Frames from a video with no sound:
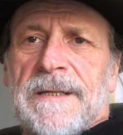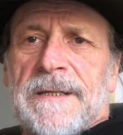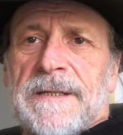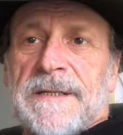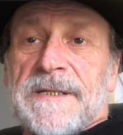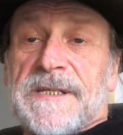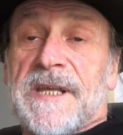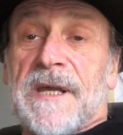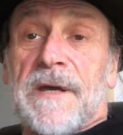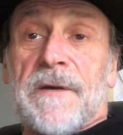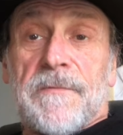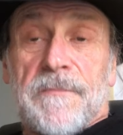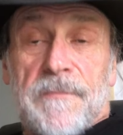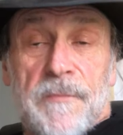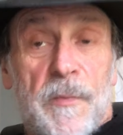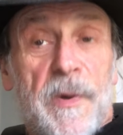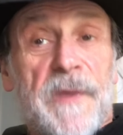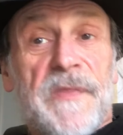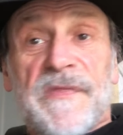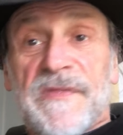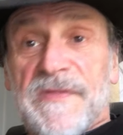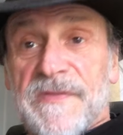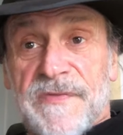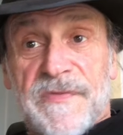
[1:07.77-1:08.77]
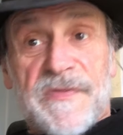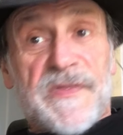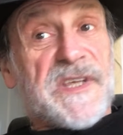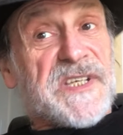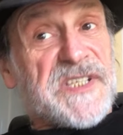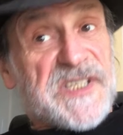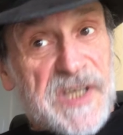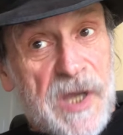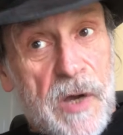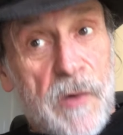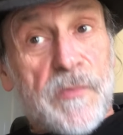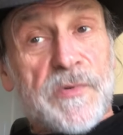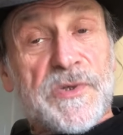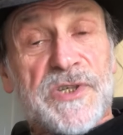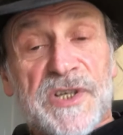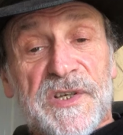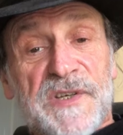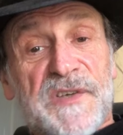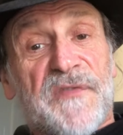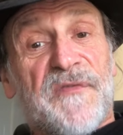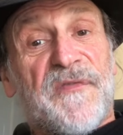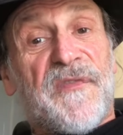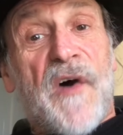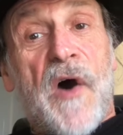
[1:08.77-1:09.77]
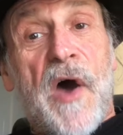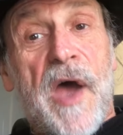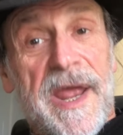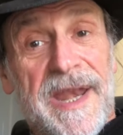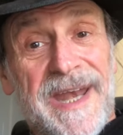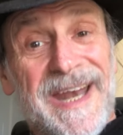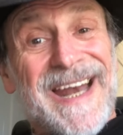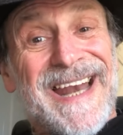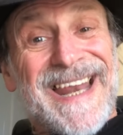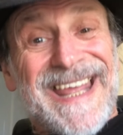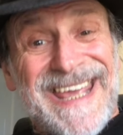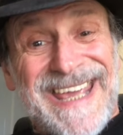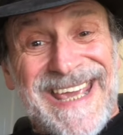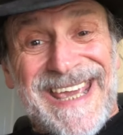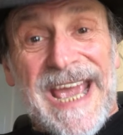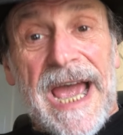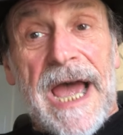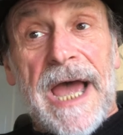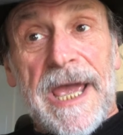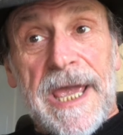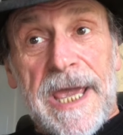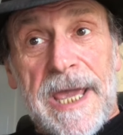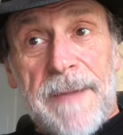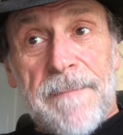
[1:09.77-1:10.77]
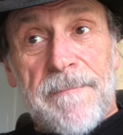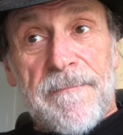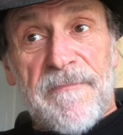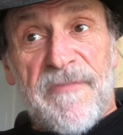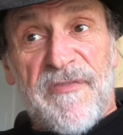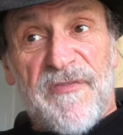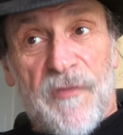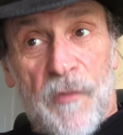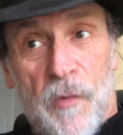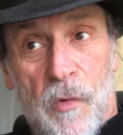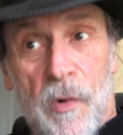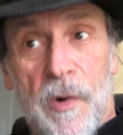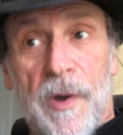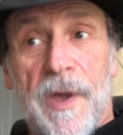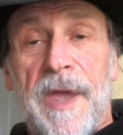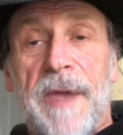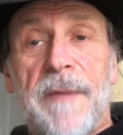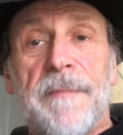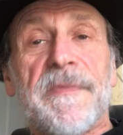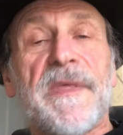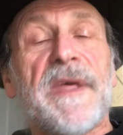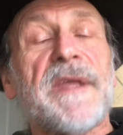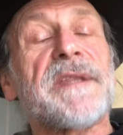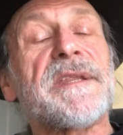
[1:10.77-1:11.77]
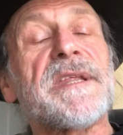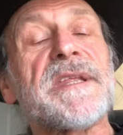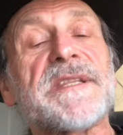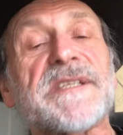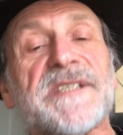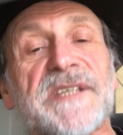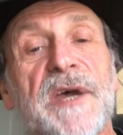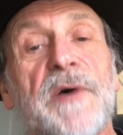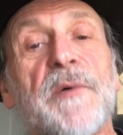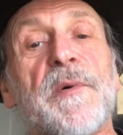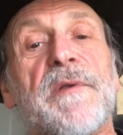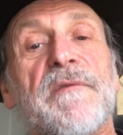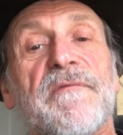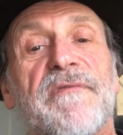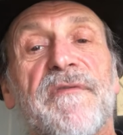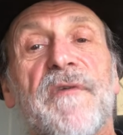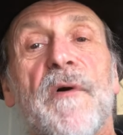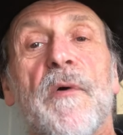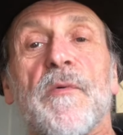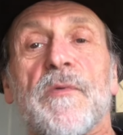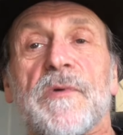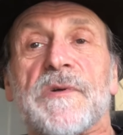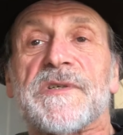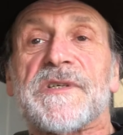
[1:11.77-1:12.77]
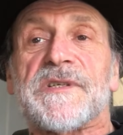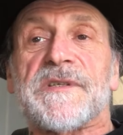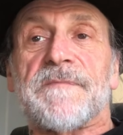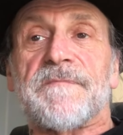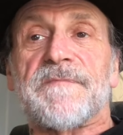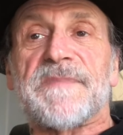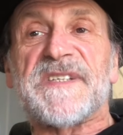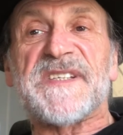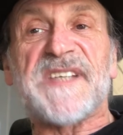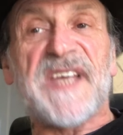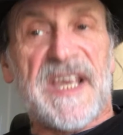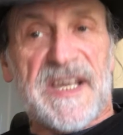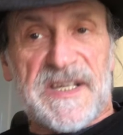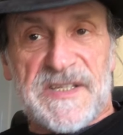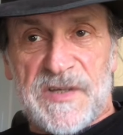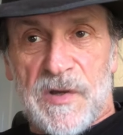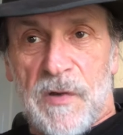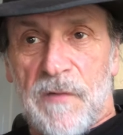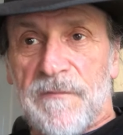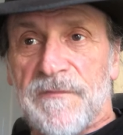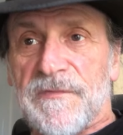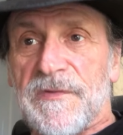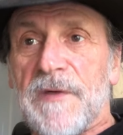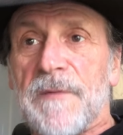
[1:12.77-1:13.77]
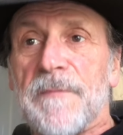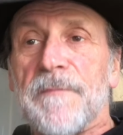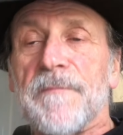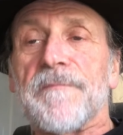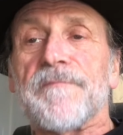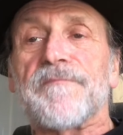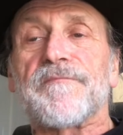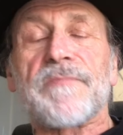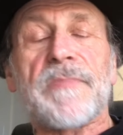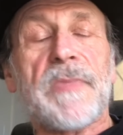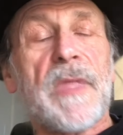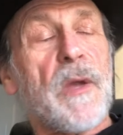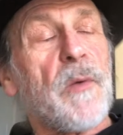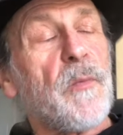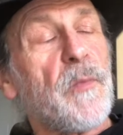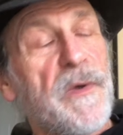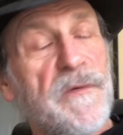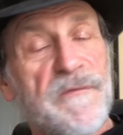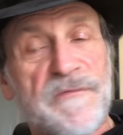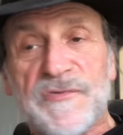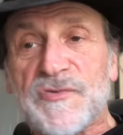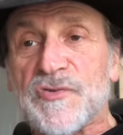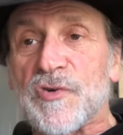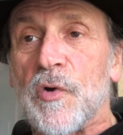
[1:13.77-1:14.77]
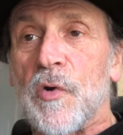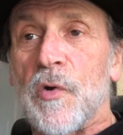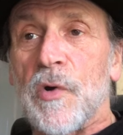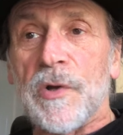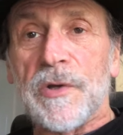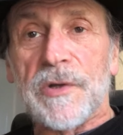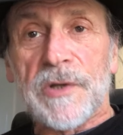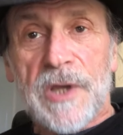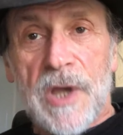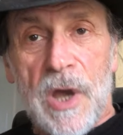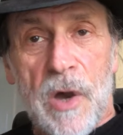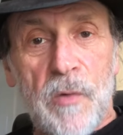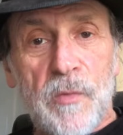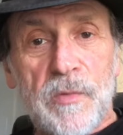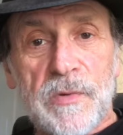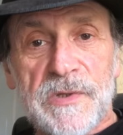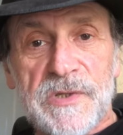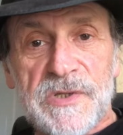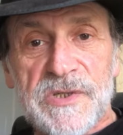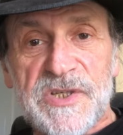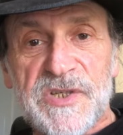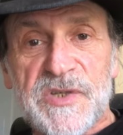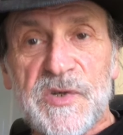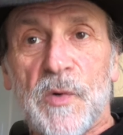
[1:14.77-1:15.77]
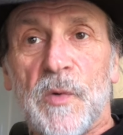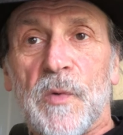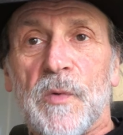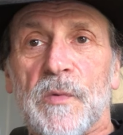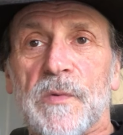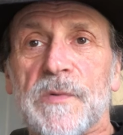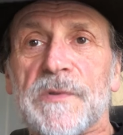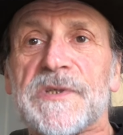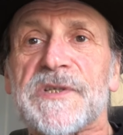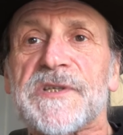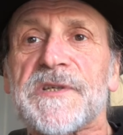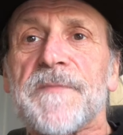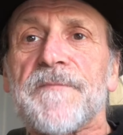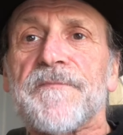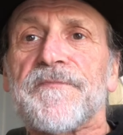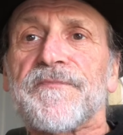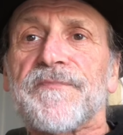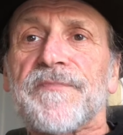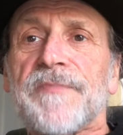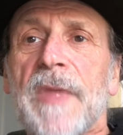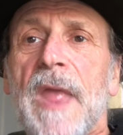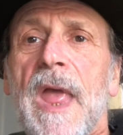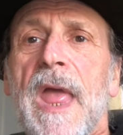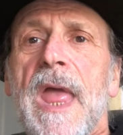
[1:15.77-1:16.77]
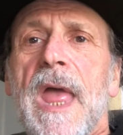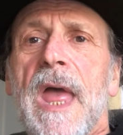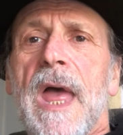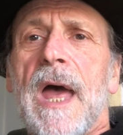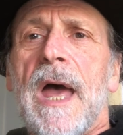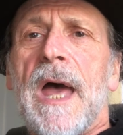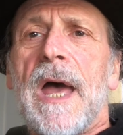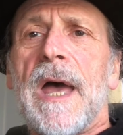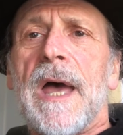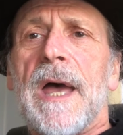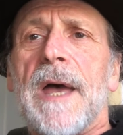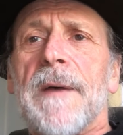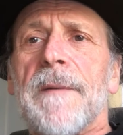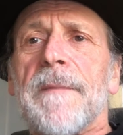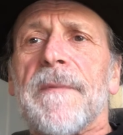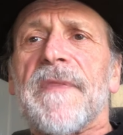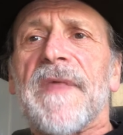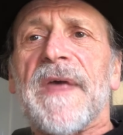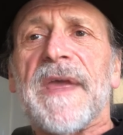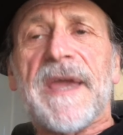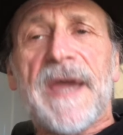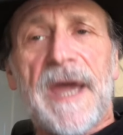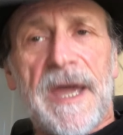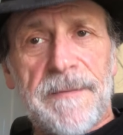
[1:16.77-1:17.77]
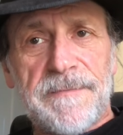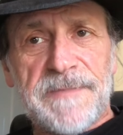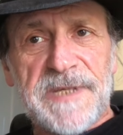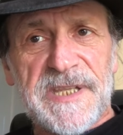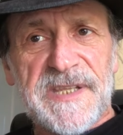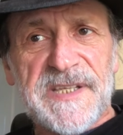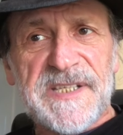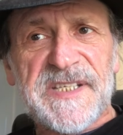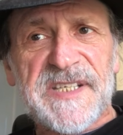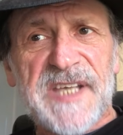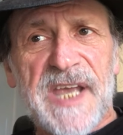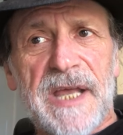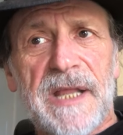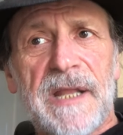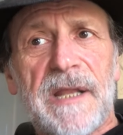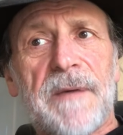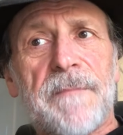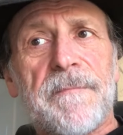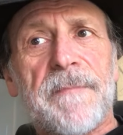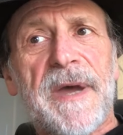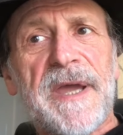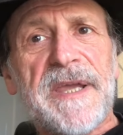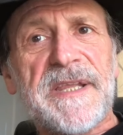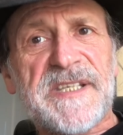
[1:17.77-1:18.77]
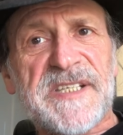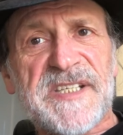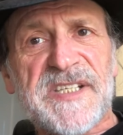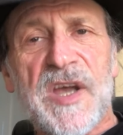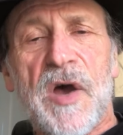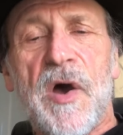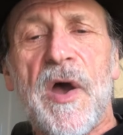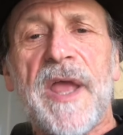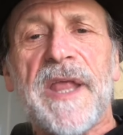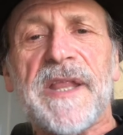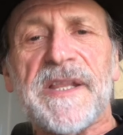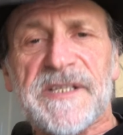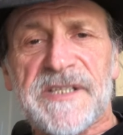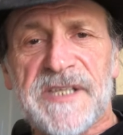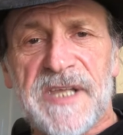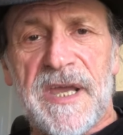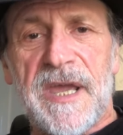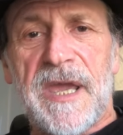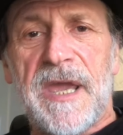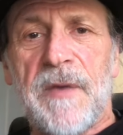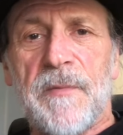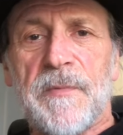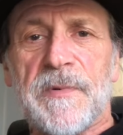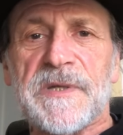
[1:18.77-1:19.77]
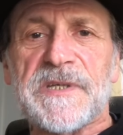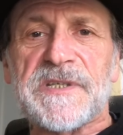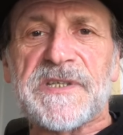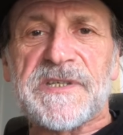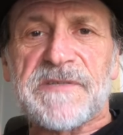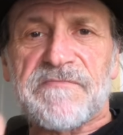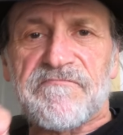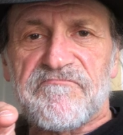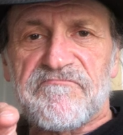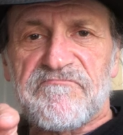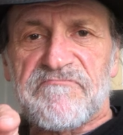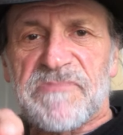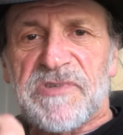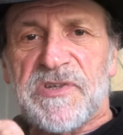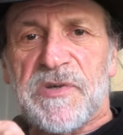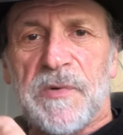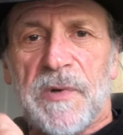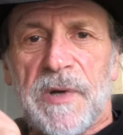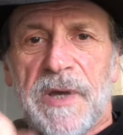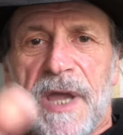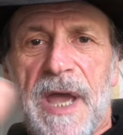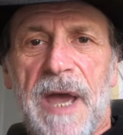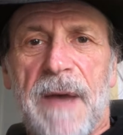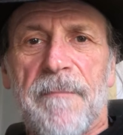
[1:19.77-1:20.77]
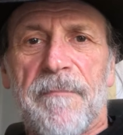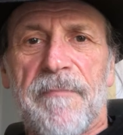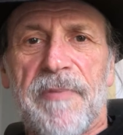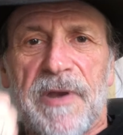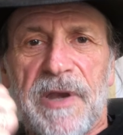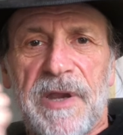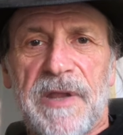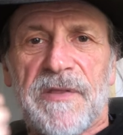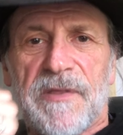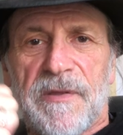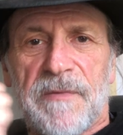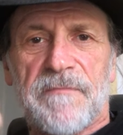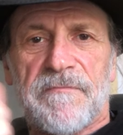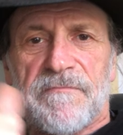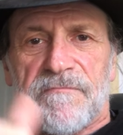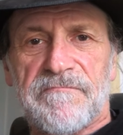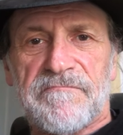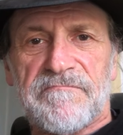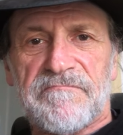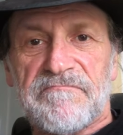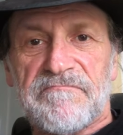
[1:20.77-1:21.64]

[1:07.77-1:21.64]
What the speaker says: So when the soldiers finally came for him, they did so in force, six of them, with drawn golden swords. They came to the cell and made signs that he was to accompany them.